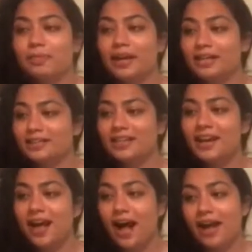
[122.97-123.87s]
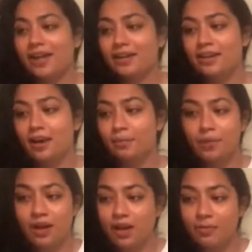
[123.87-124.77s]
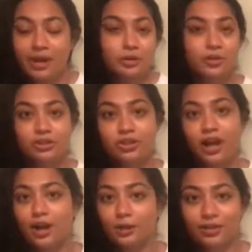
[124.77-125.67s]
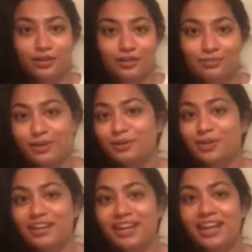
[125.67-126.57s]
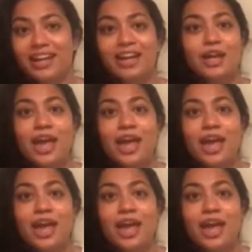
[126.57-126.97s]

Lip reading: and I ended up entering the Chicago theater community